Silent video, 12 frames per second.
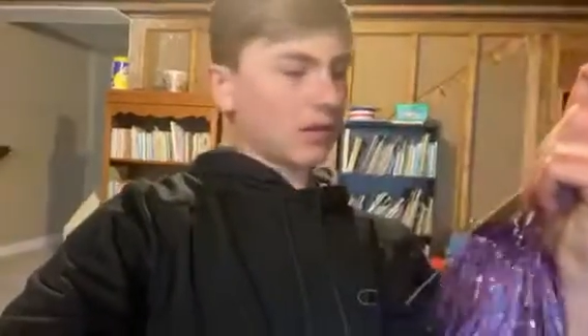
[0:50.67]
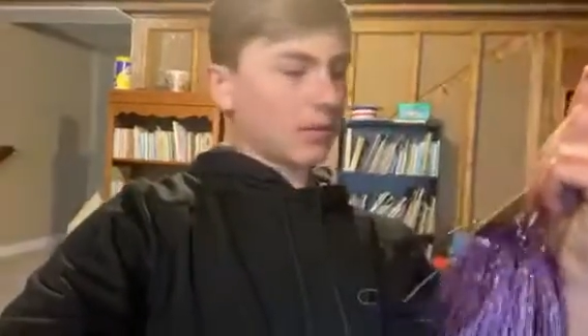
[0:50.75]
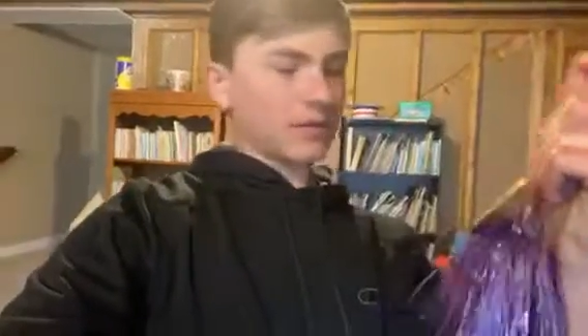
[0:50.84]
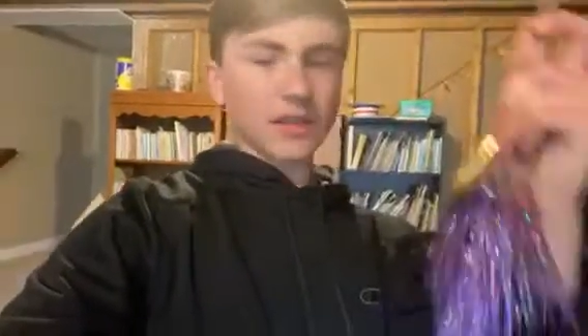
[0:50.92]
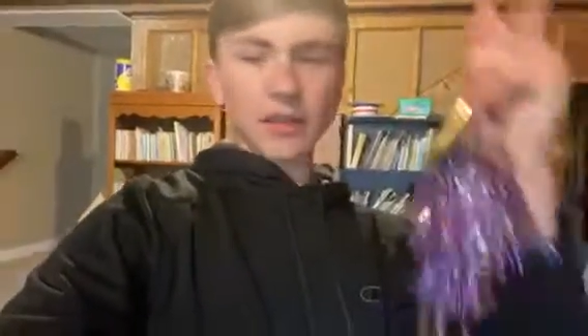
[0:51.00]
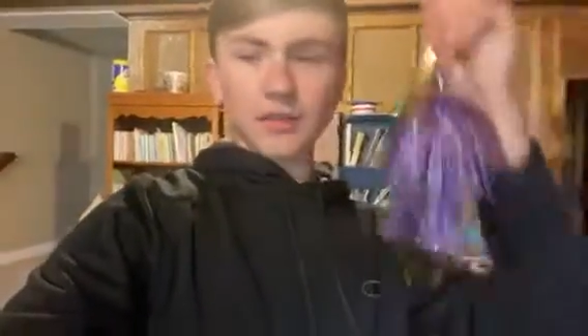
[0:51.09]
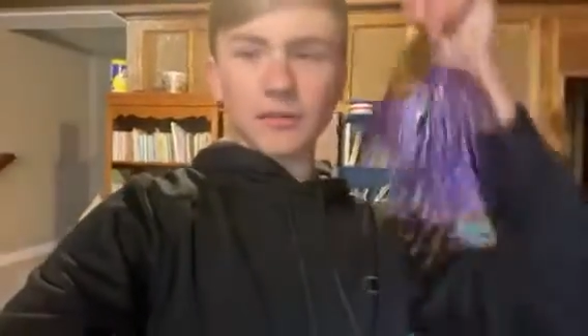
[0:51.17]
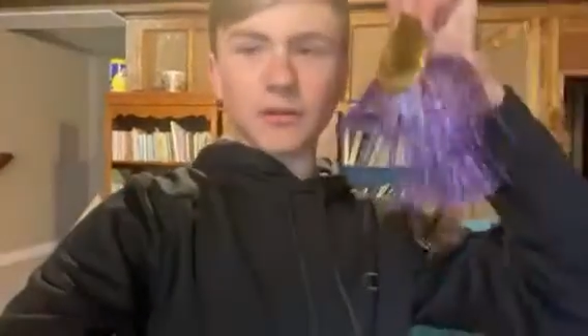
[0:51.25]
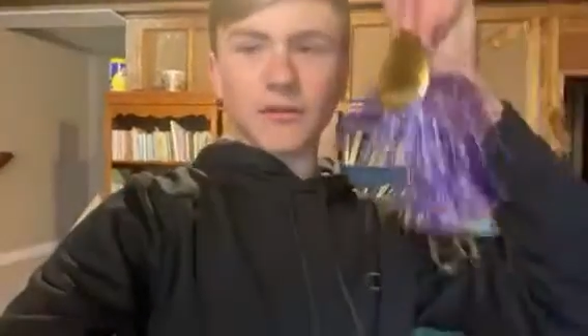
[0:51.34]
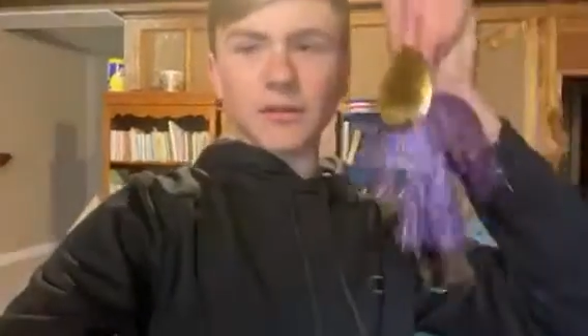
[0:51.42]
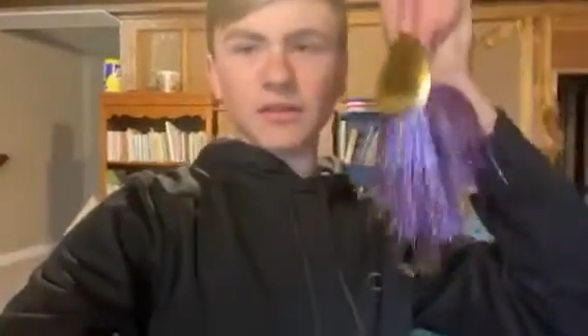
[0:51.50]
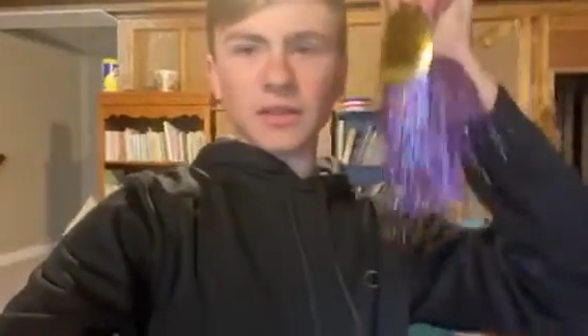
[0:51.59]
He's got three of
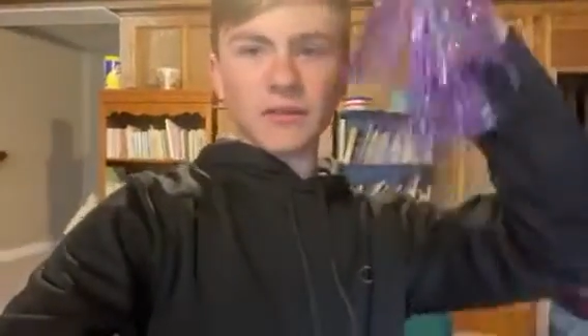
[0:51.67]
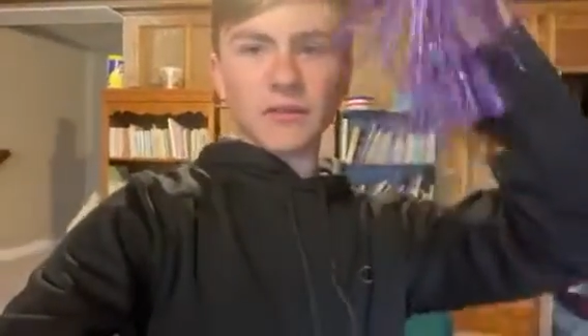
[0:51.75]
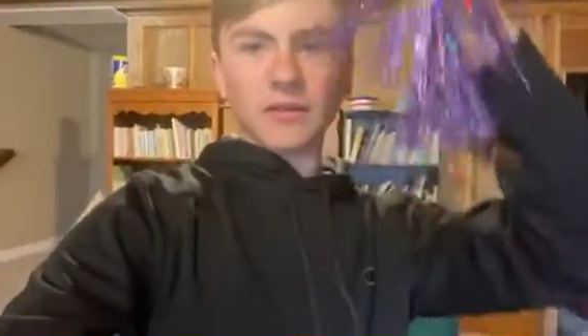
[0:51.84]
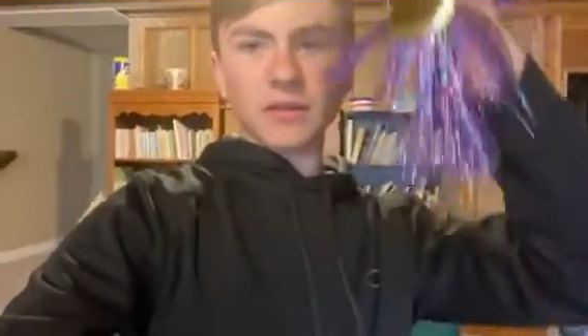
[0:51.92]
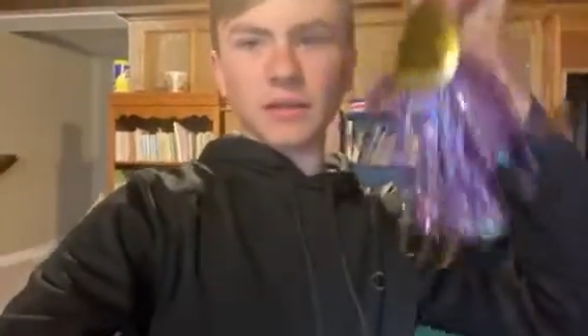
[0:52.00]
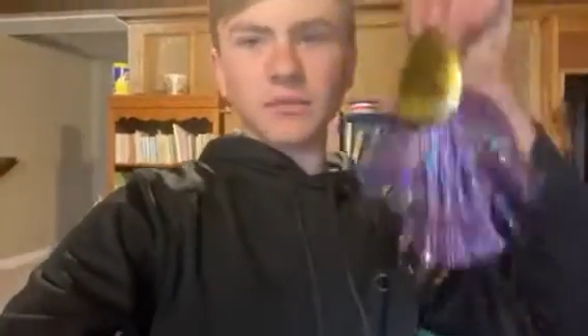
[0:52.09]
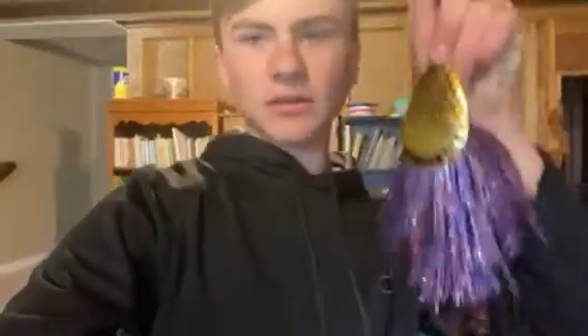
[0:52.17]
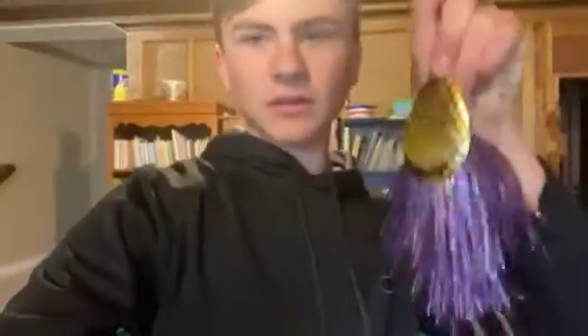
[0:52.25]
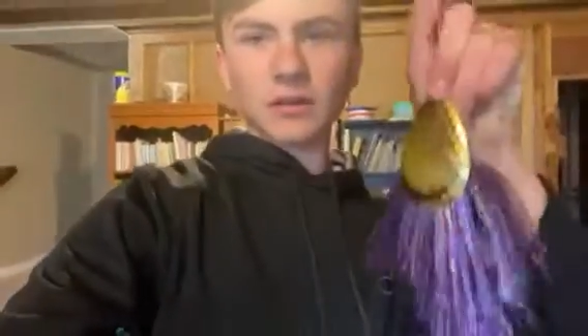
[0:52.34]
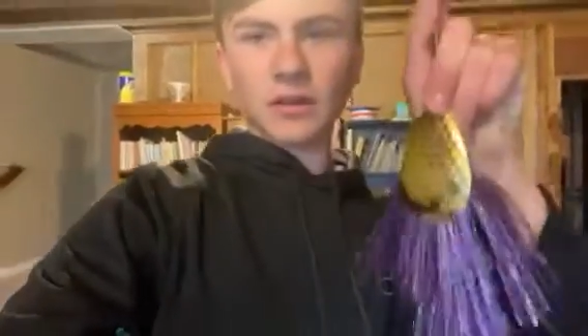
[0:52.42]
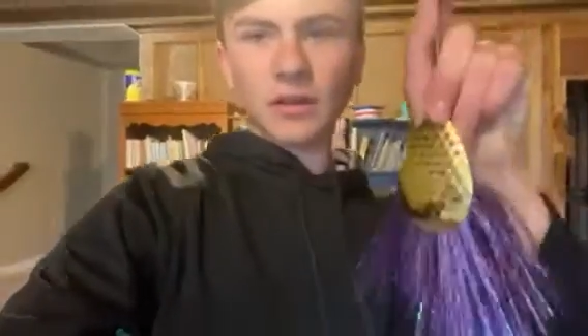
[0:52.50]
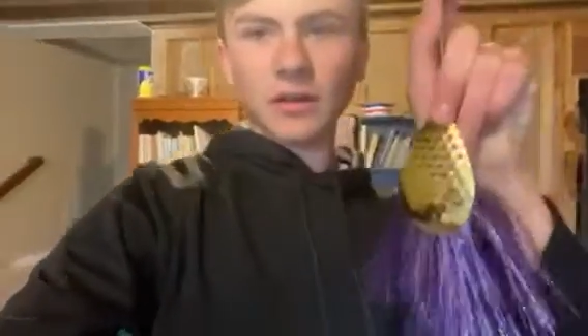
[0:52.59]
these left, same
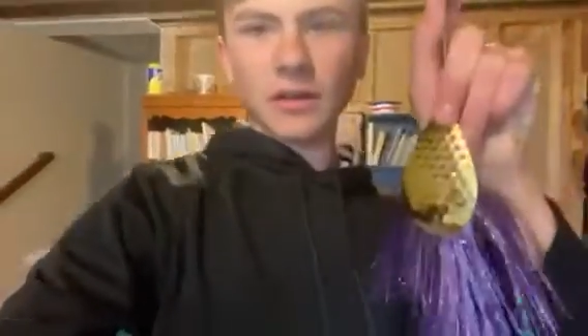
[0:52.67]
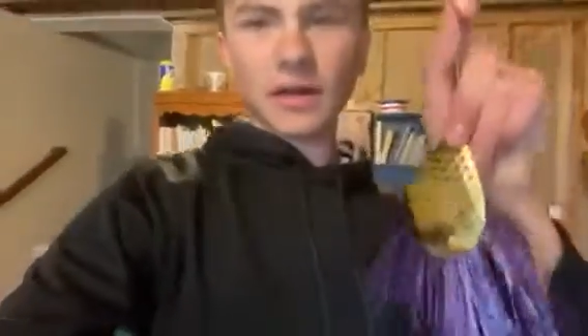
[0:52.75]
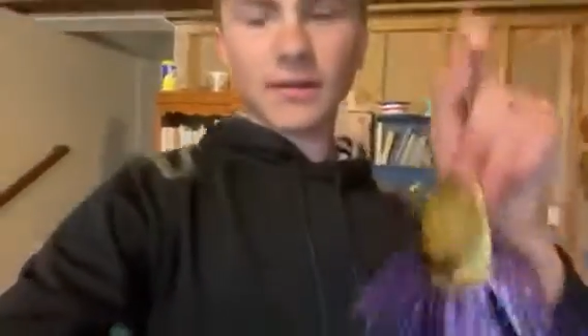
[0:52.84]
skirt color, hex